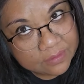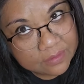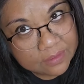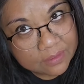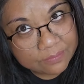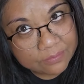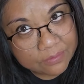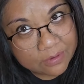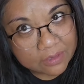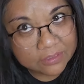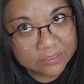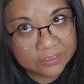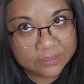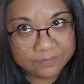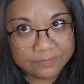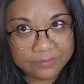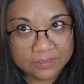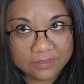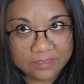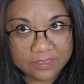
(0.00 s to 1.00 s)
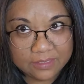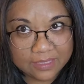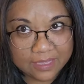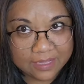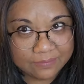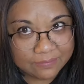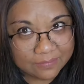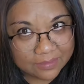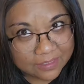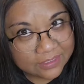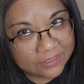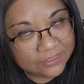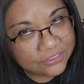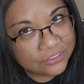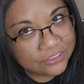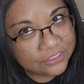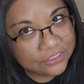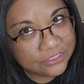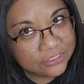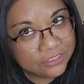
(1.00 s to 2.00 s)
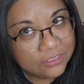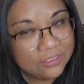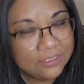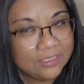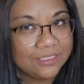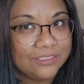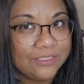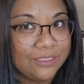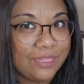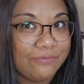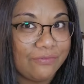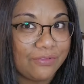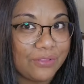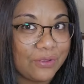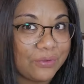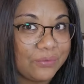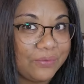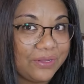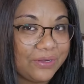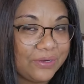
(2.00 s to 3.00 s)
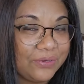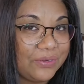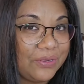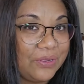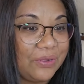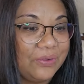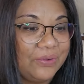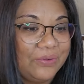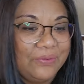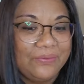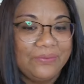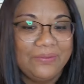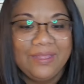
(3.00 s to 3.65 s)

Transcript: approximately that much. Still have a long way to go.